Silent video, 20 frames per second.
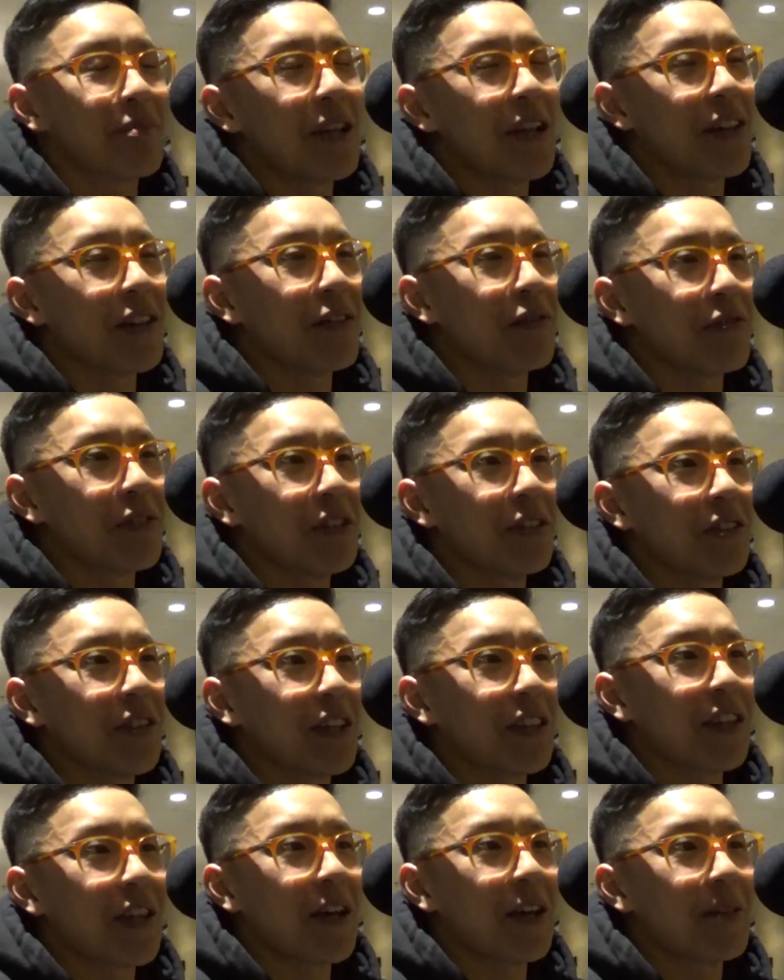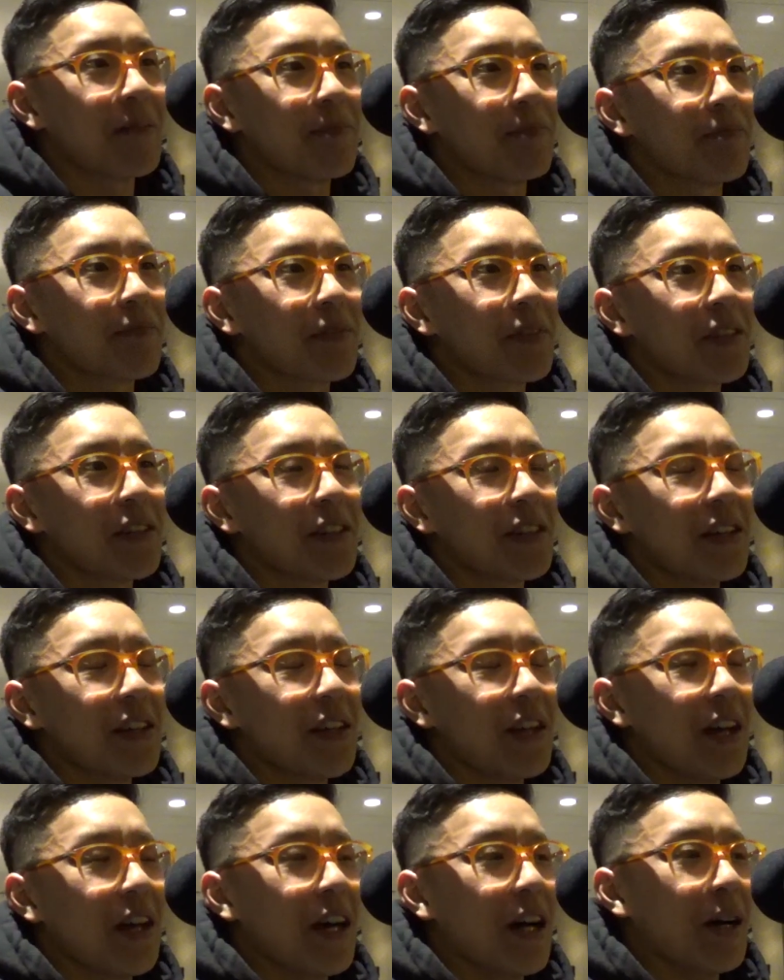be on the field like that.
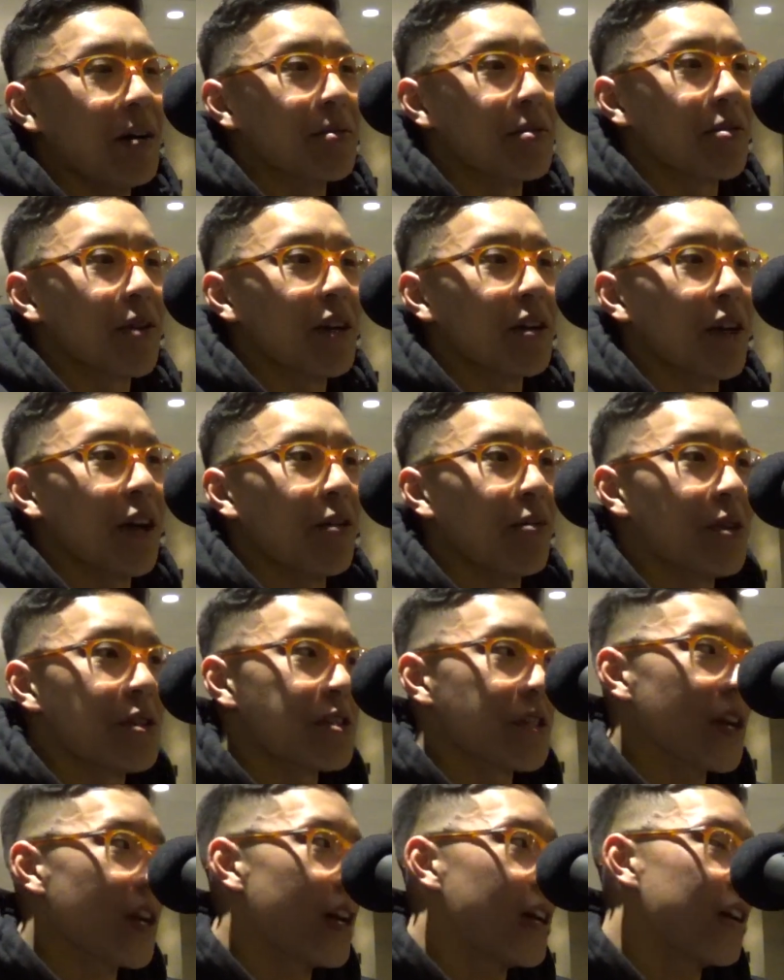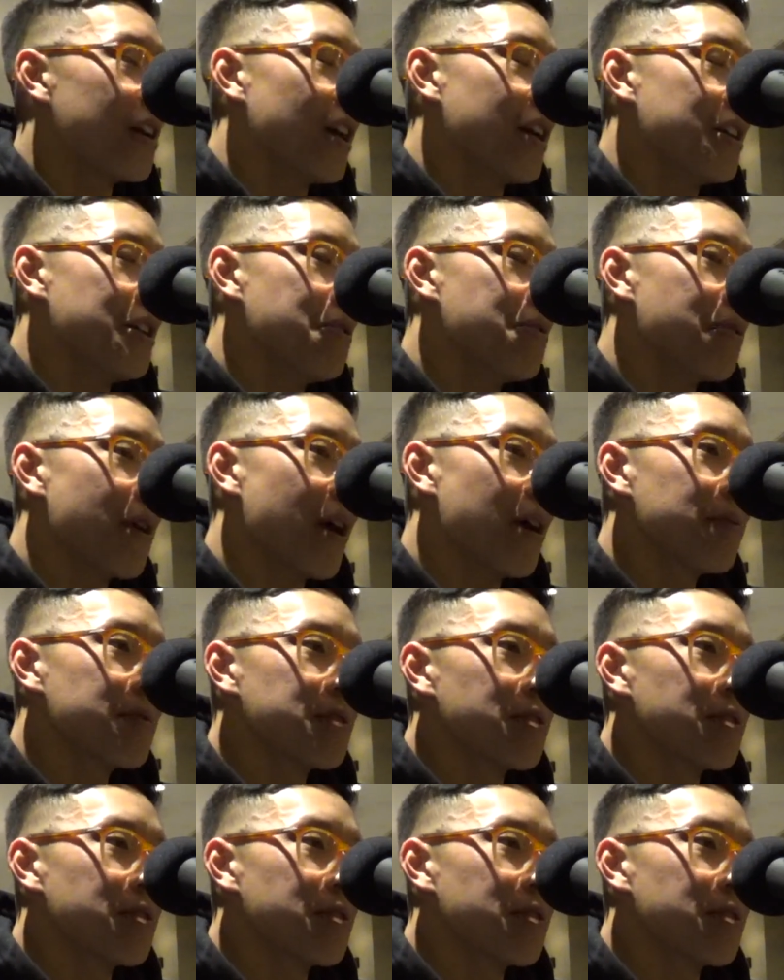So I wish I knew that.